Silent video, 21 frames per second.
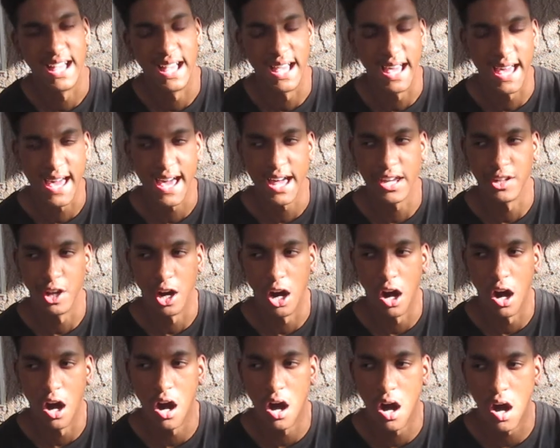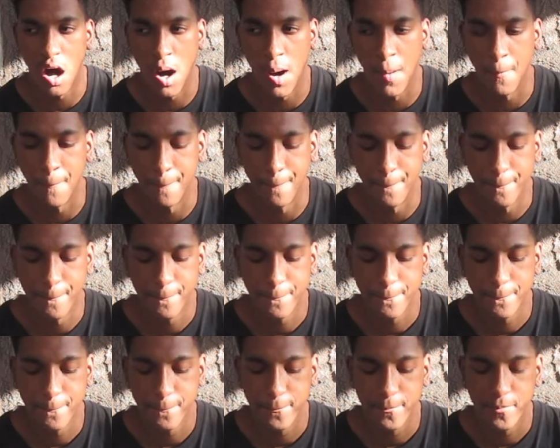And um
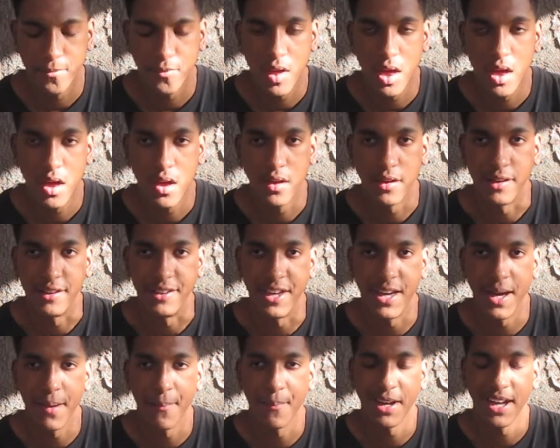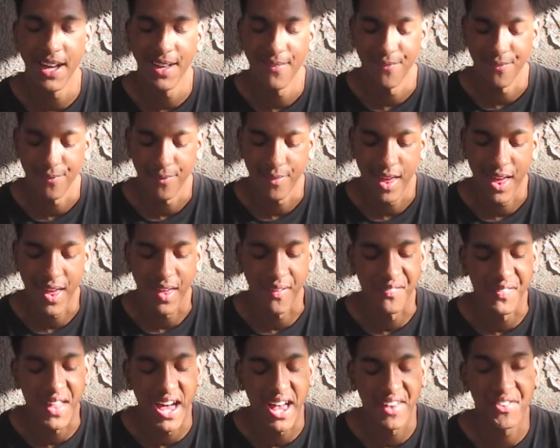yeah man,
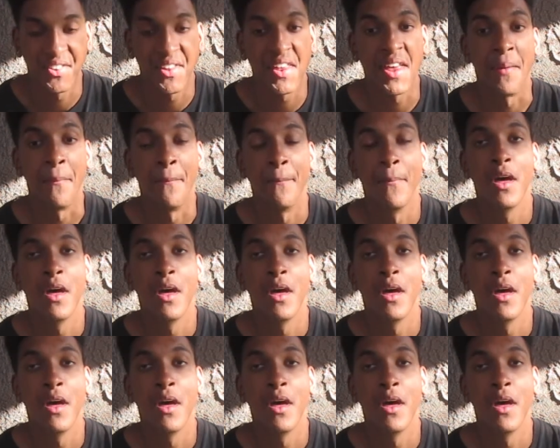that's it.